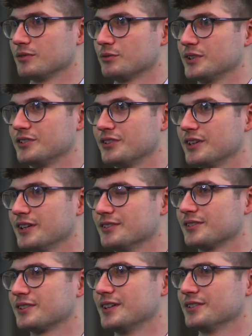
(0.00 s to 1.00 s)
recent
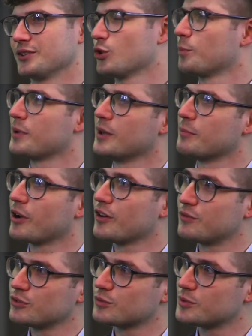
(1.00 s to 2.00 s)
years is a European
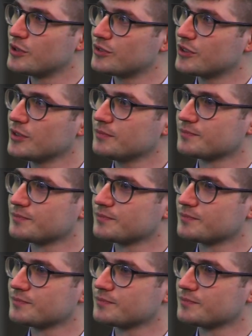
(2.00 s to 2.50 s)
biofuels producer.